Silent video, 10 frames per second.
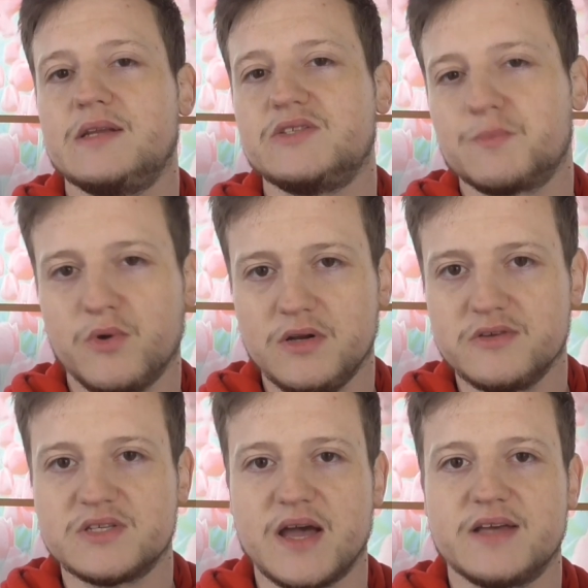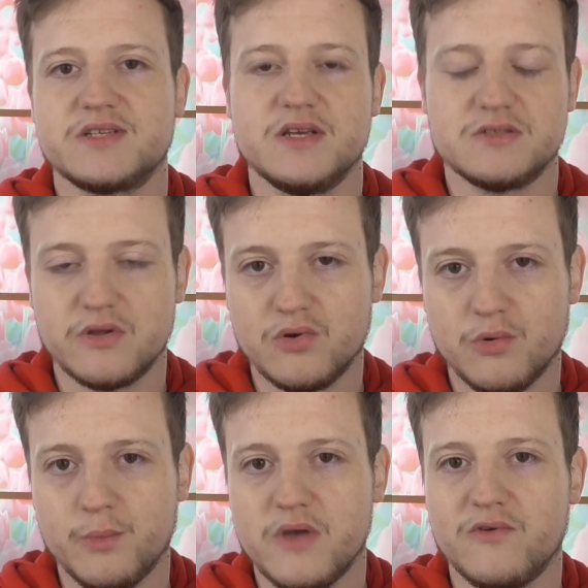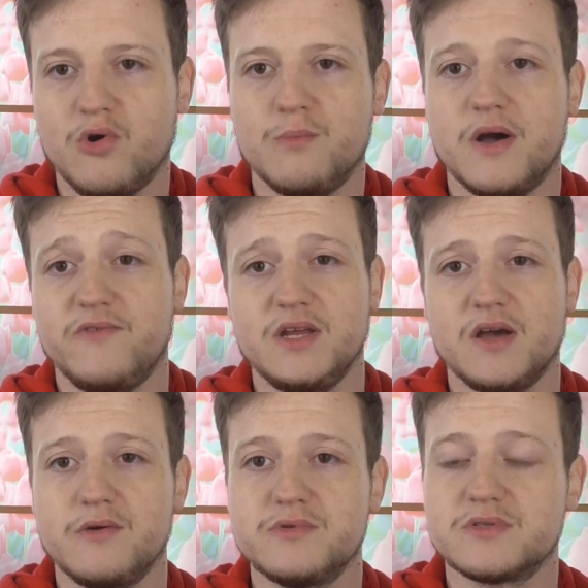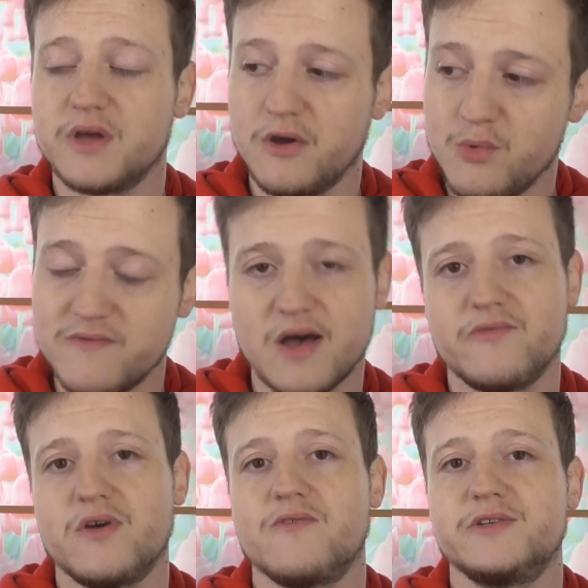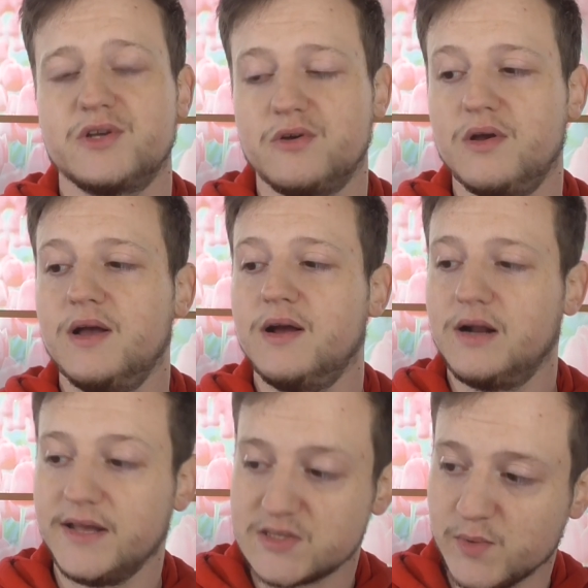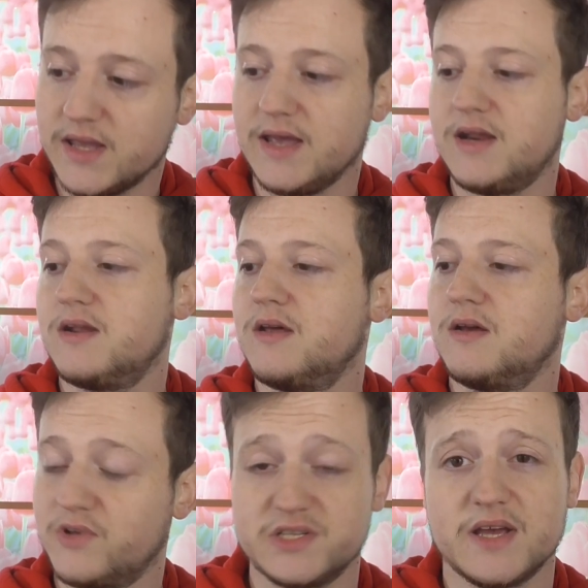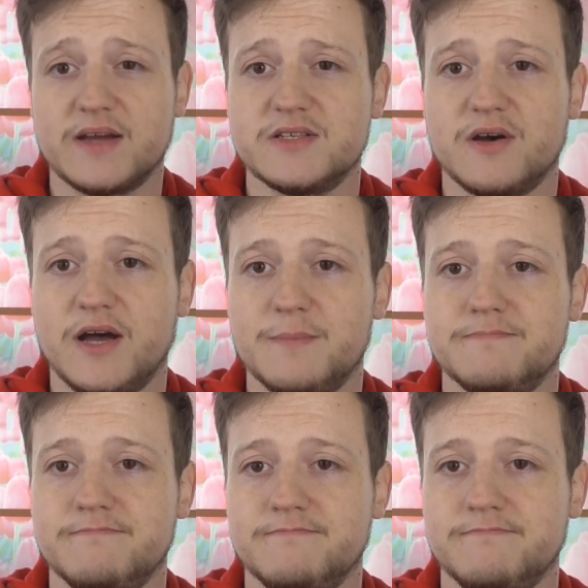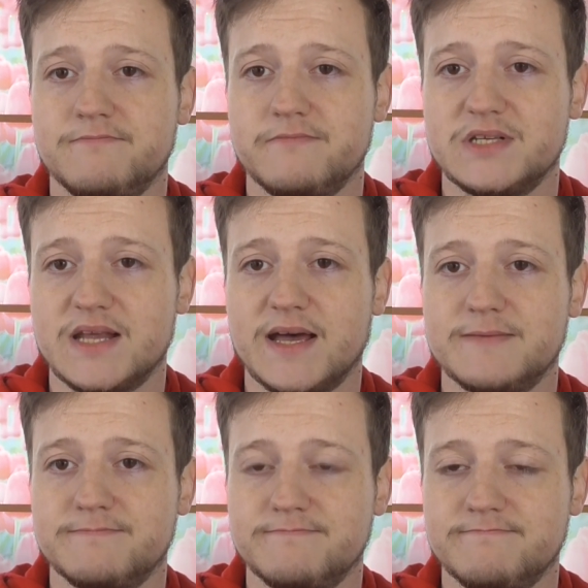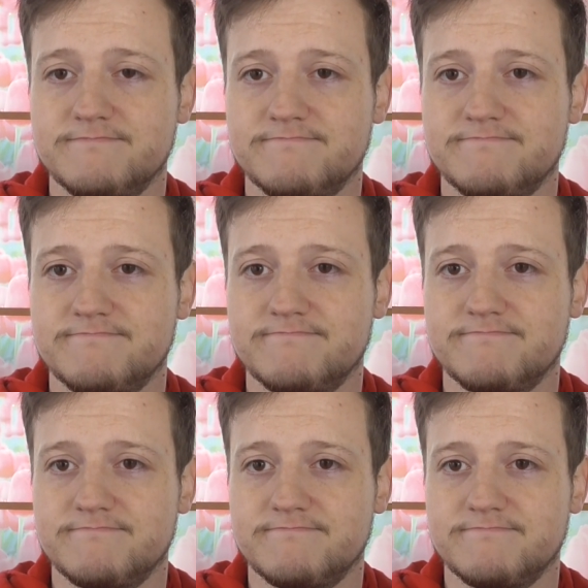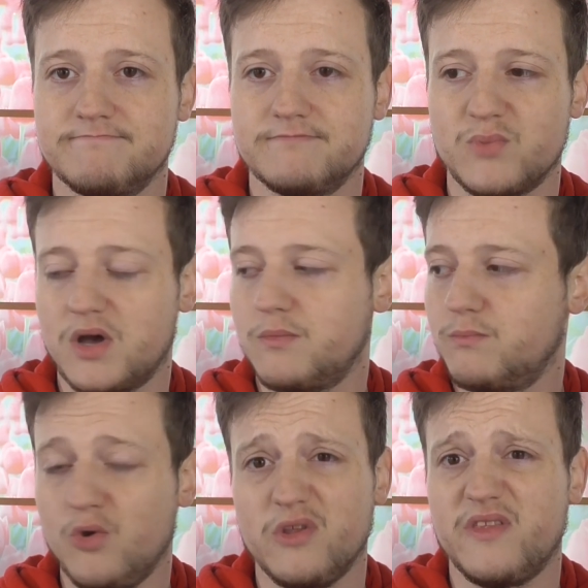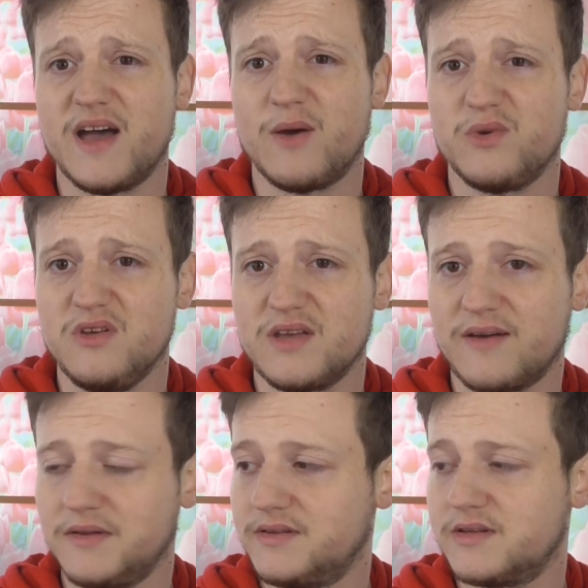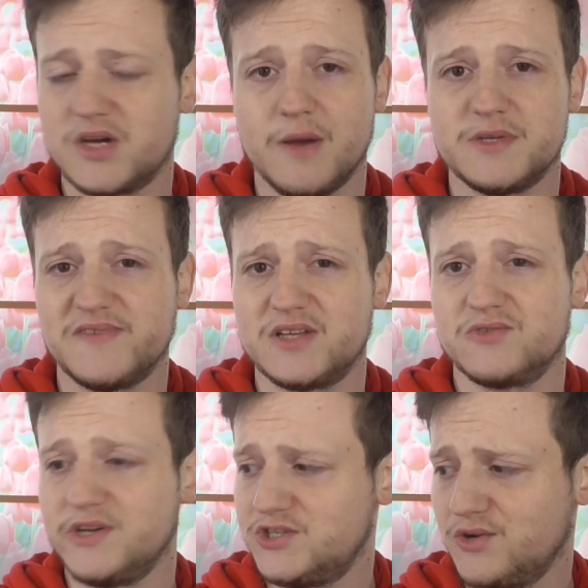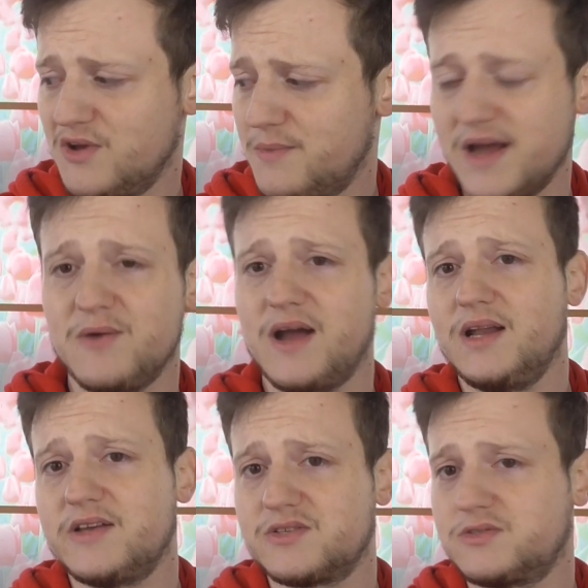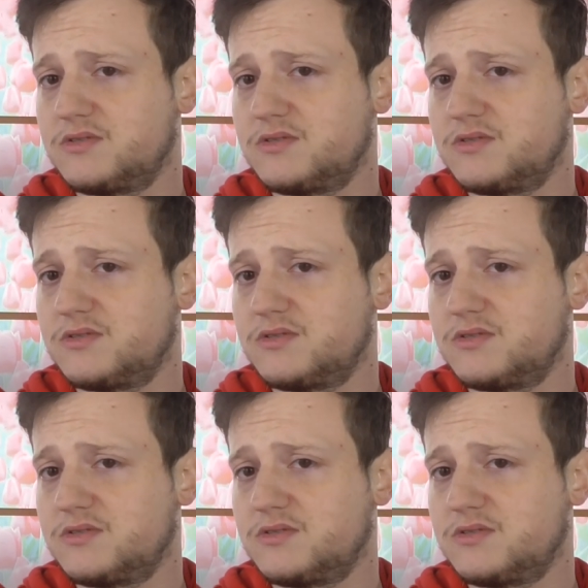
any spoilers as is the norm with all my videos so without further ado let's begin for the second time today well, more than that when you count in the times they've had to reshoot it. But anyway, let's